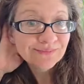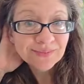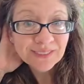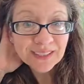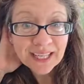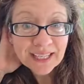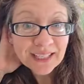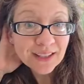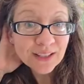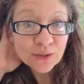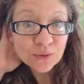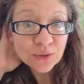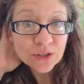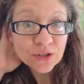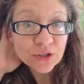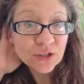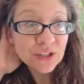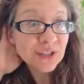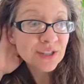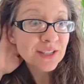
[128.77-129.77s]
like the
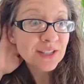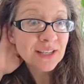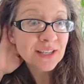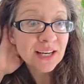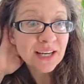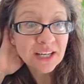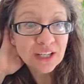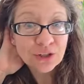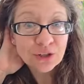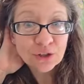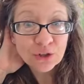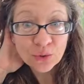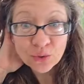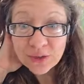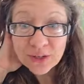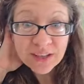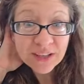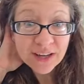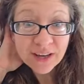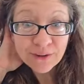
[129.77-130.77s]
oranges and you're
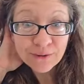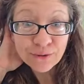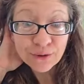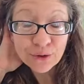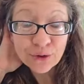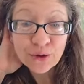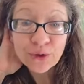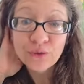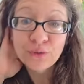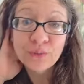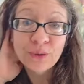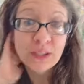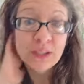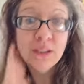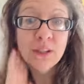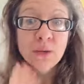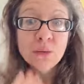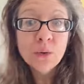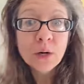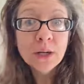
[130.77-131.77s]
going to the effort of
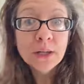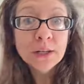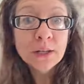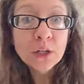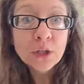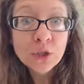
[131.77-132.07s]
peeling one,